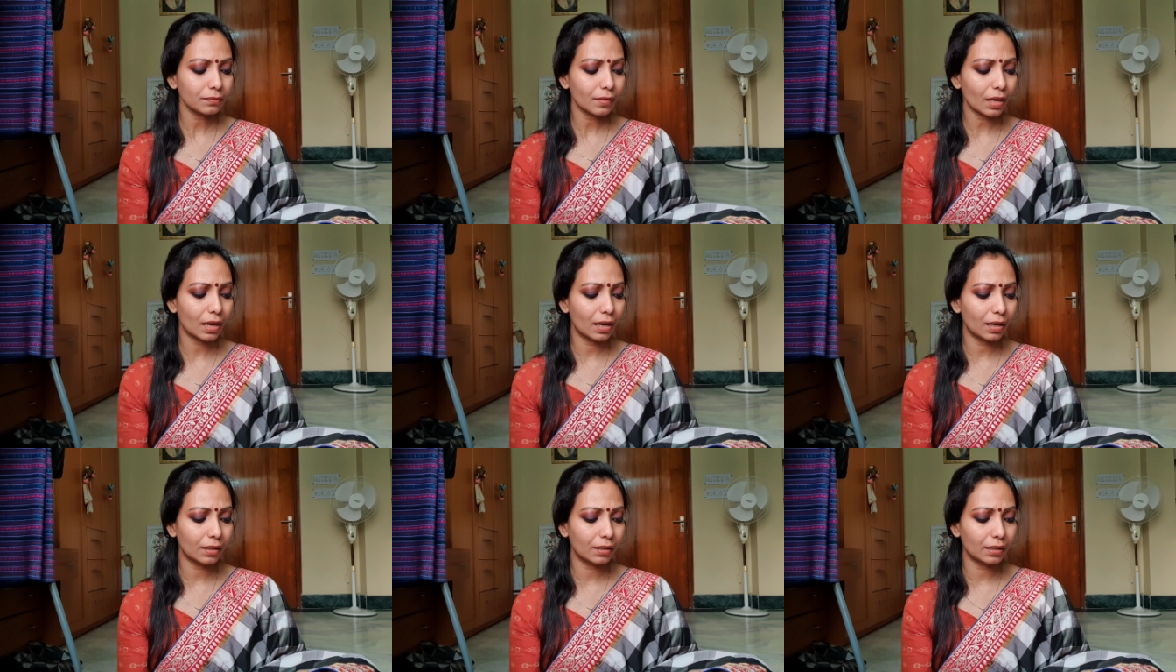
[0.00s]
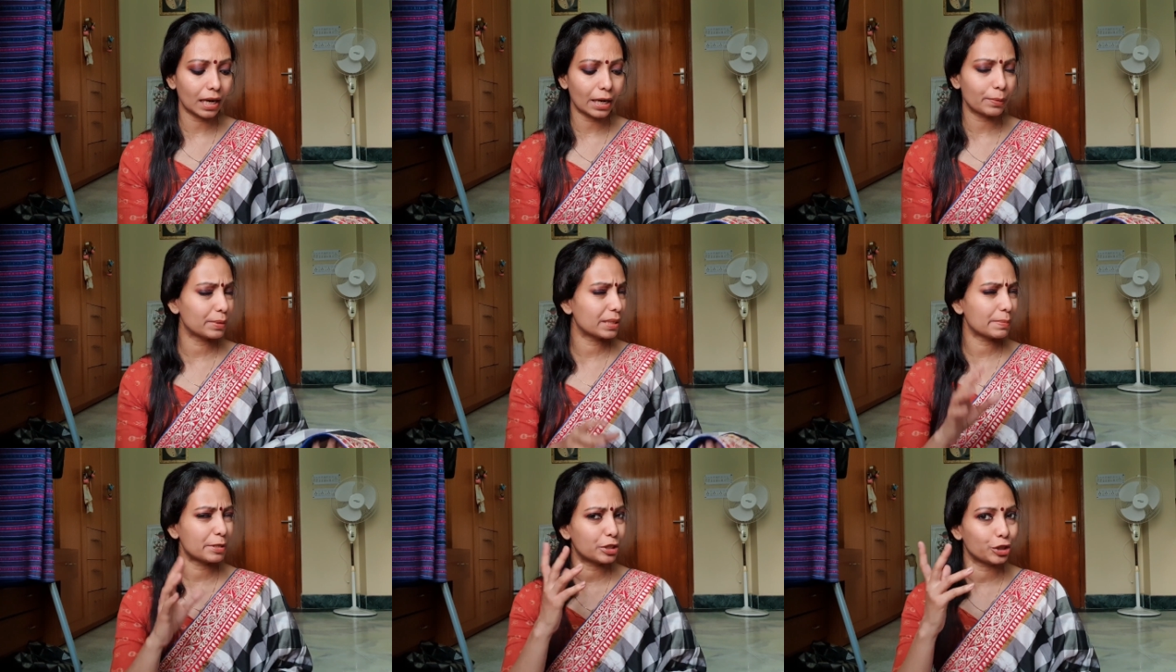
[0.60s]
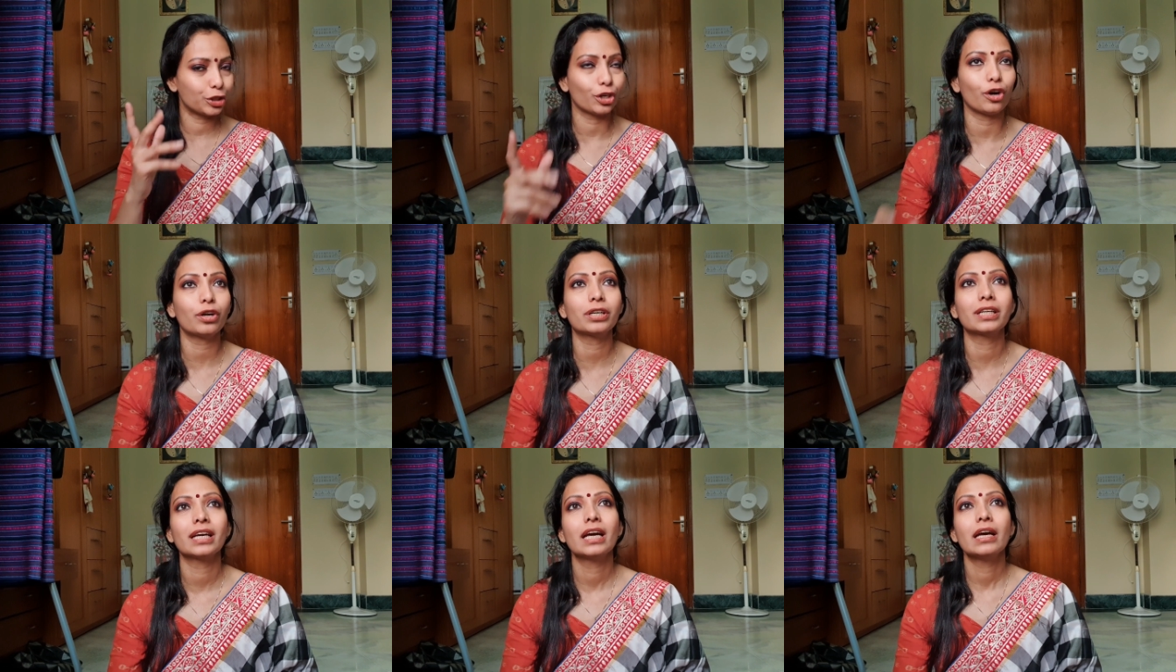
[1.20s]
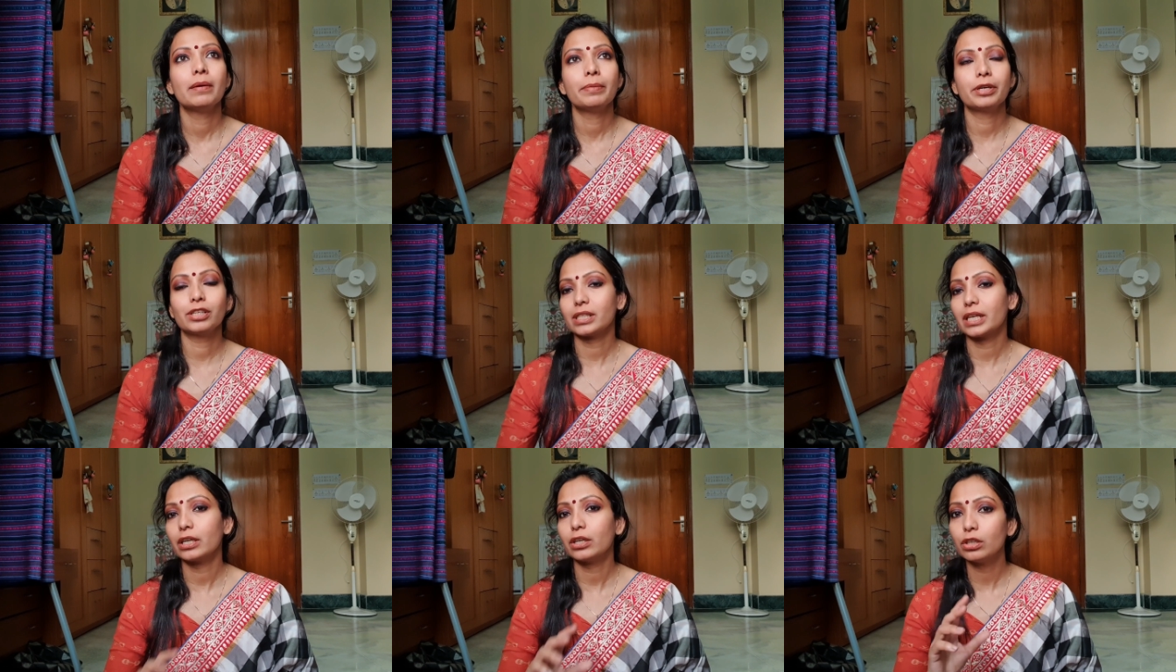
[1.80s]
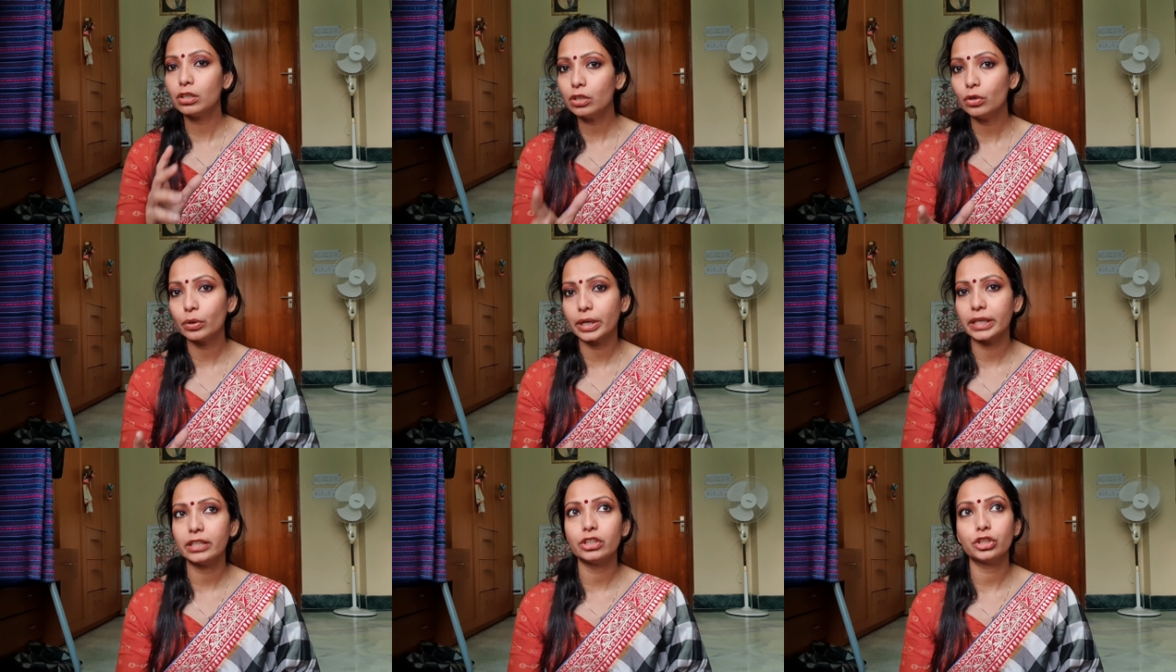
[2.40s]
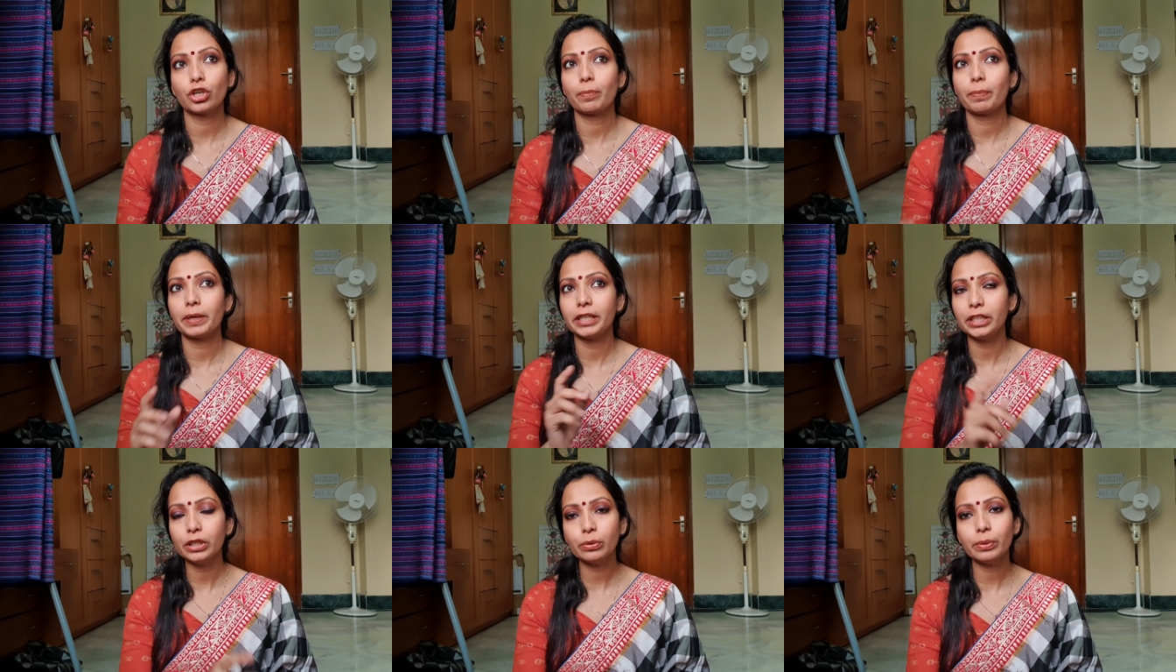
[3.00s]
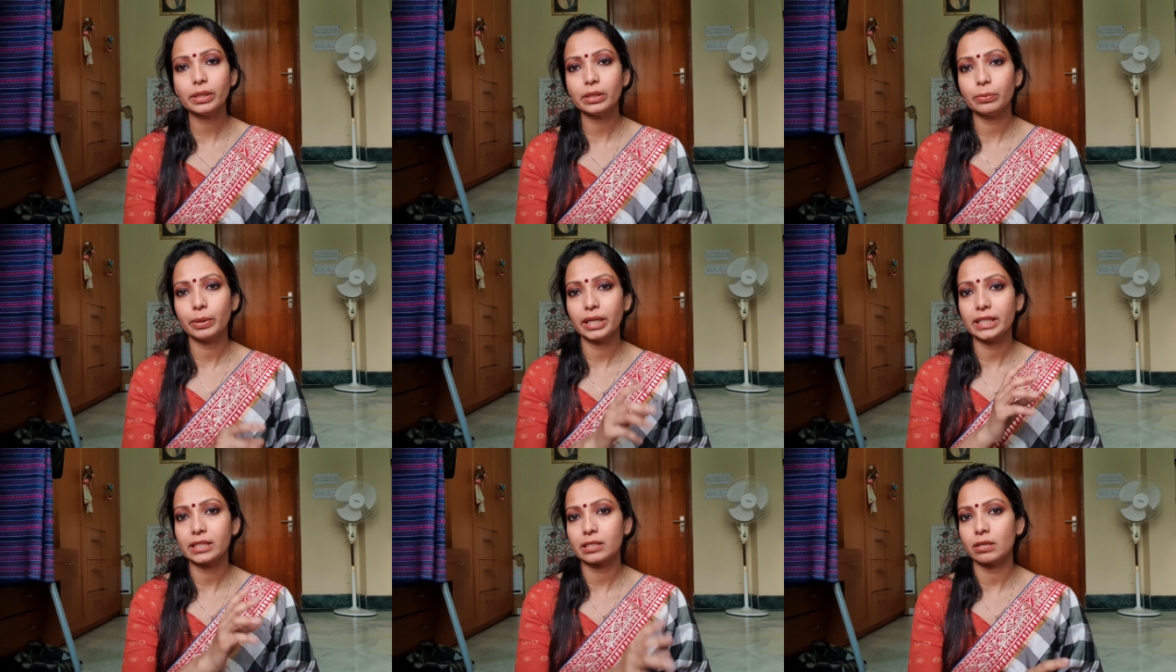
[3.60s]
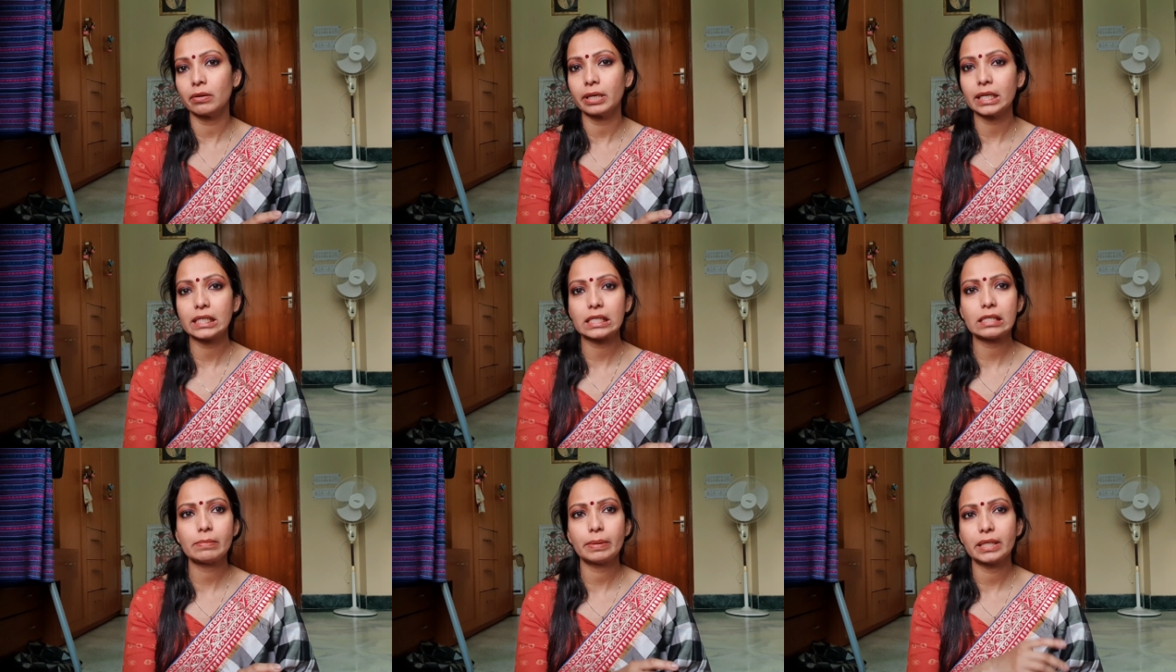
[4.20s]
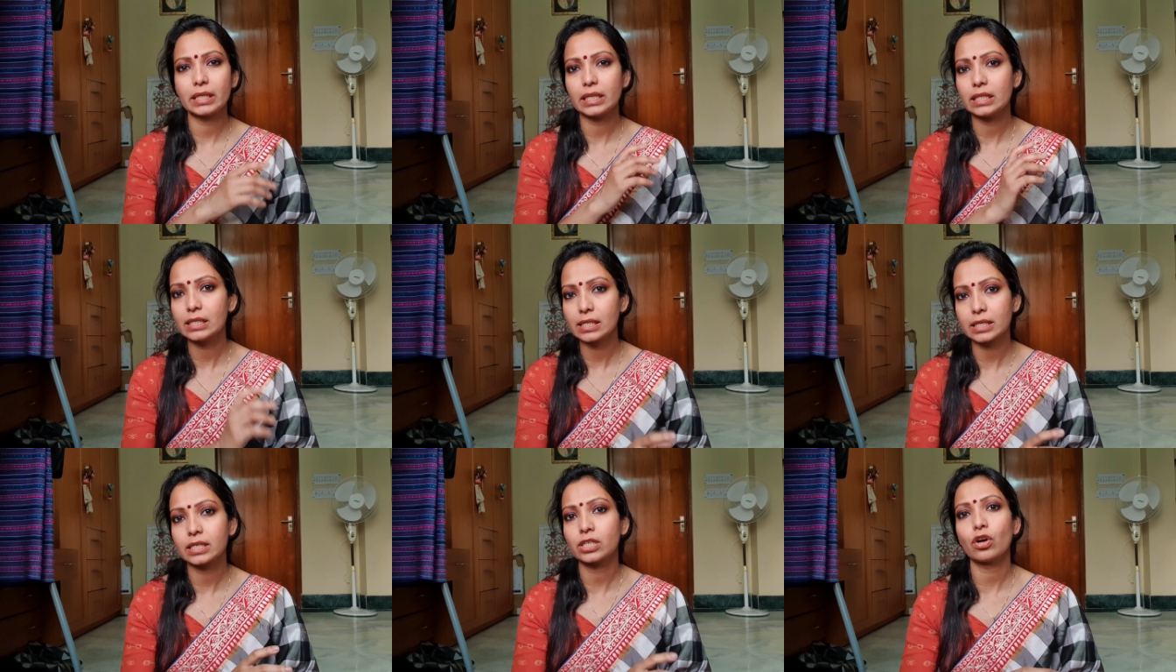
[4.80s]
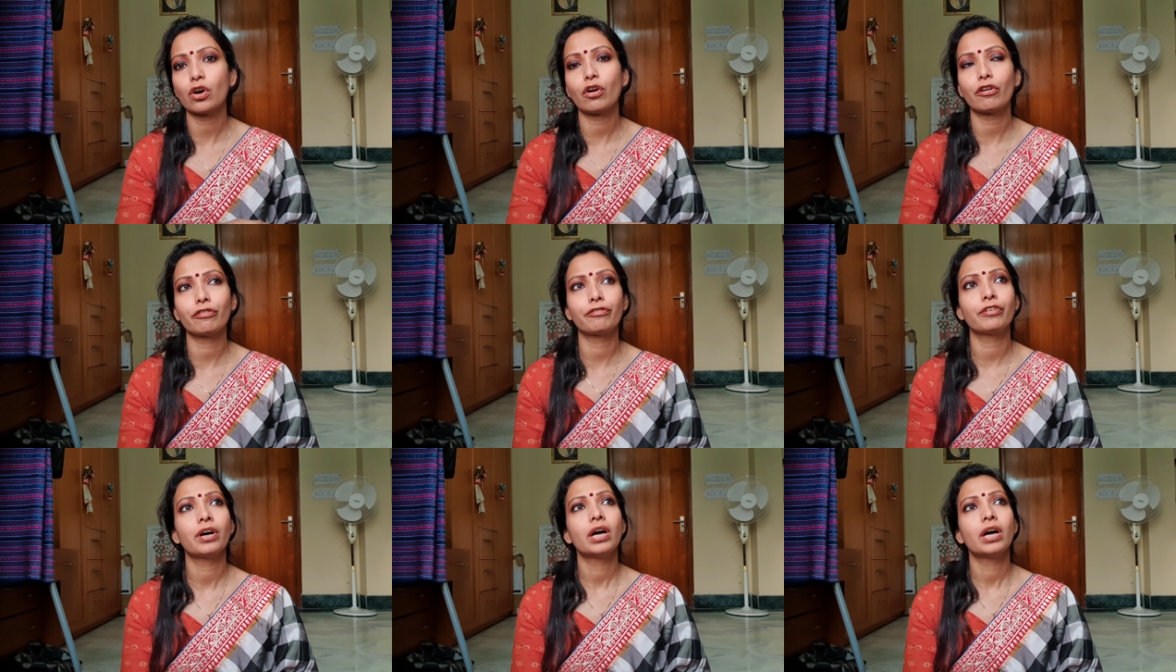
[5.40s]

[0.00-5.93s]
I was a bit shocked because I couldn't locate the shop. I knew where it's located, but instead of